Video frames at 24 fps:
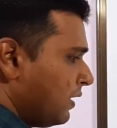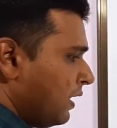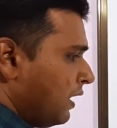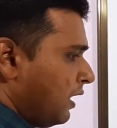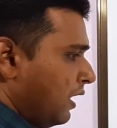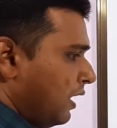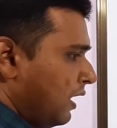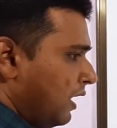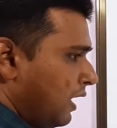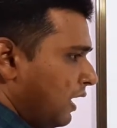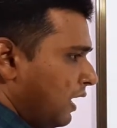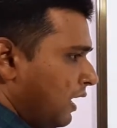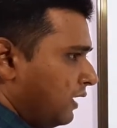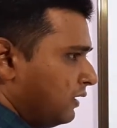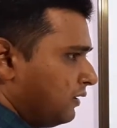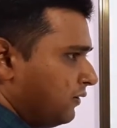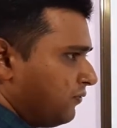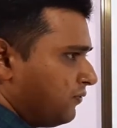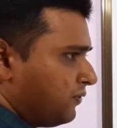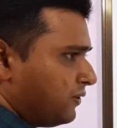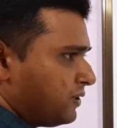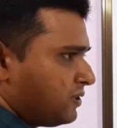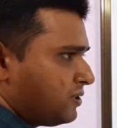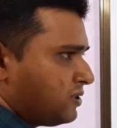The
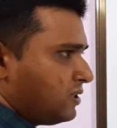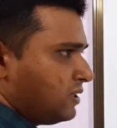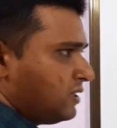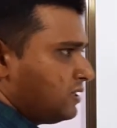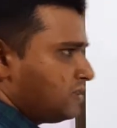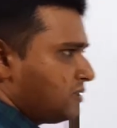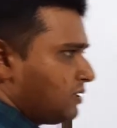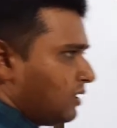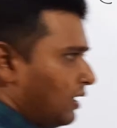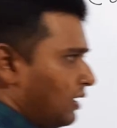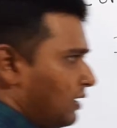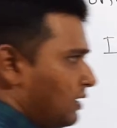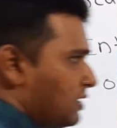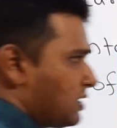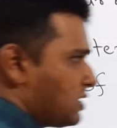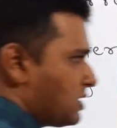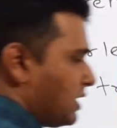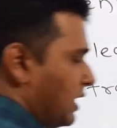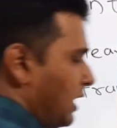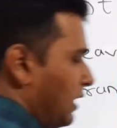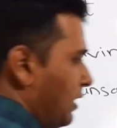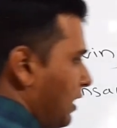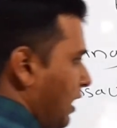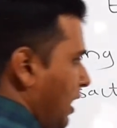first is
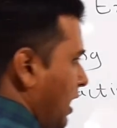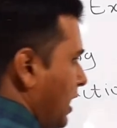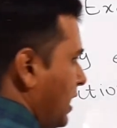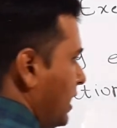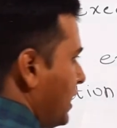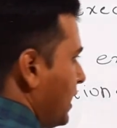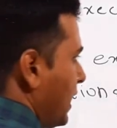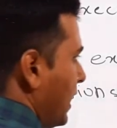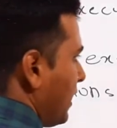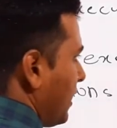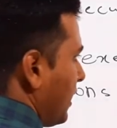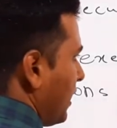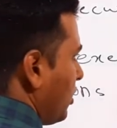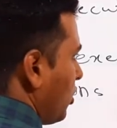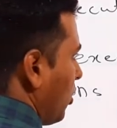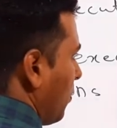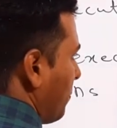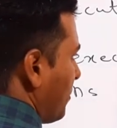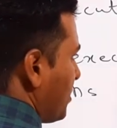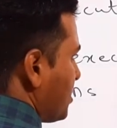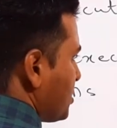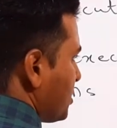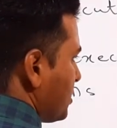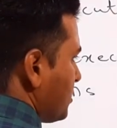understand read and write
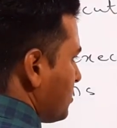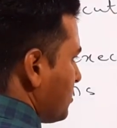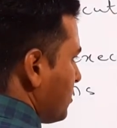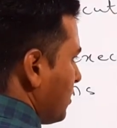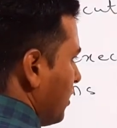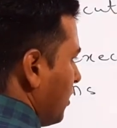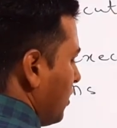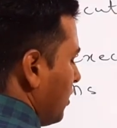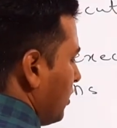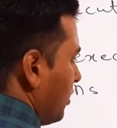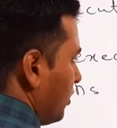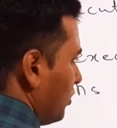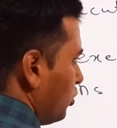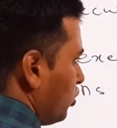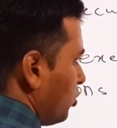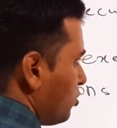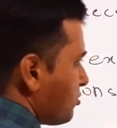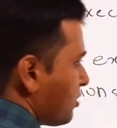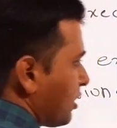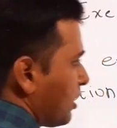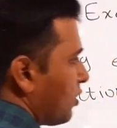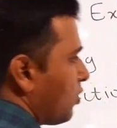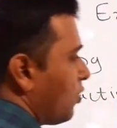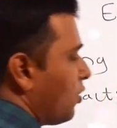operations. Those
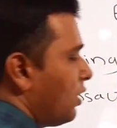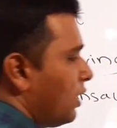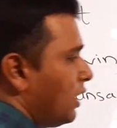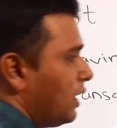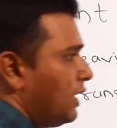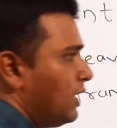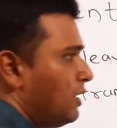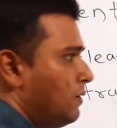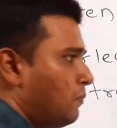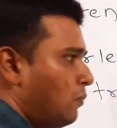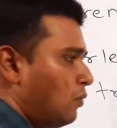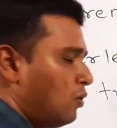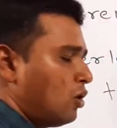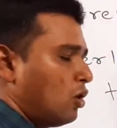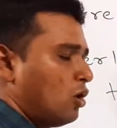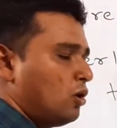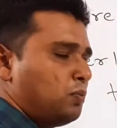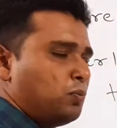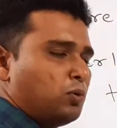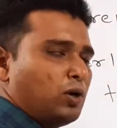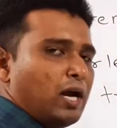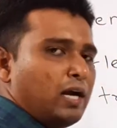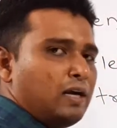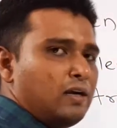are called input
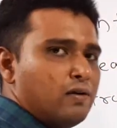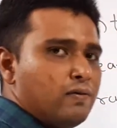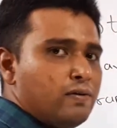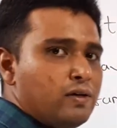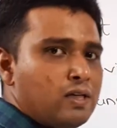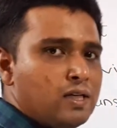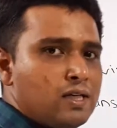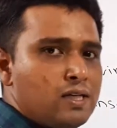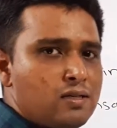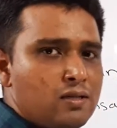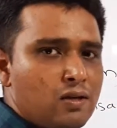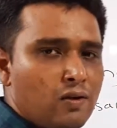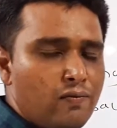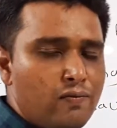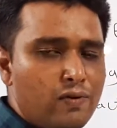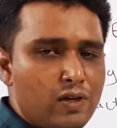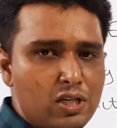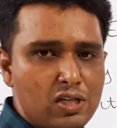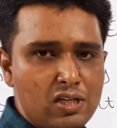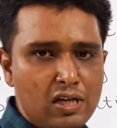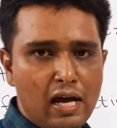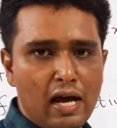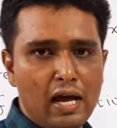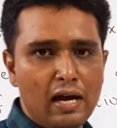output activities, which
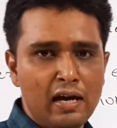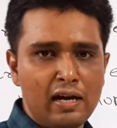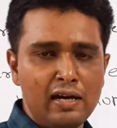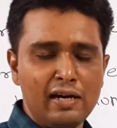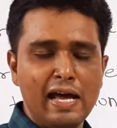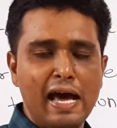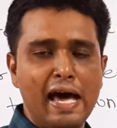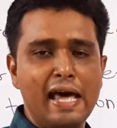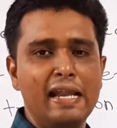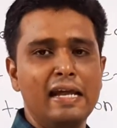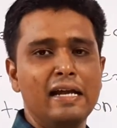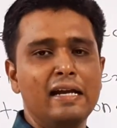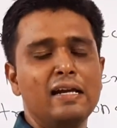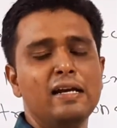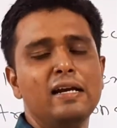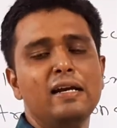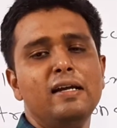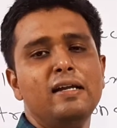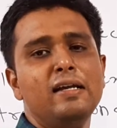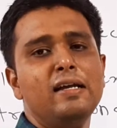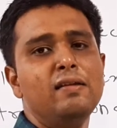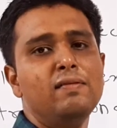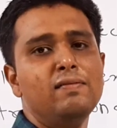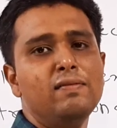are directly
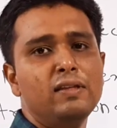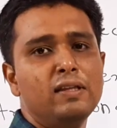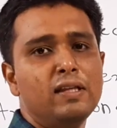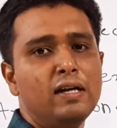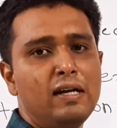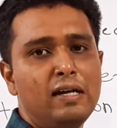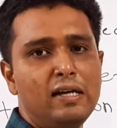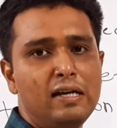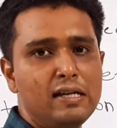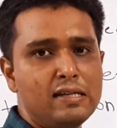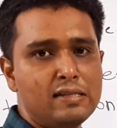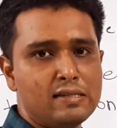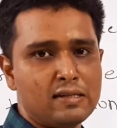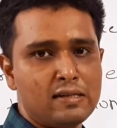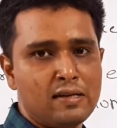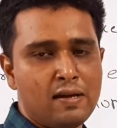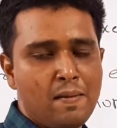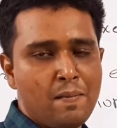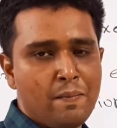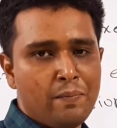deal with the disk.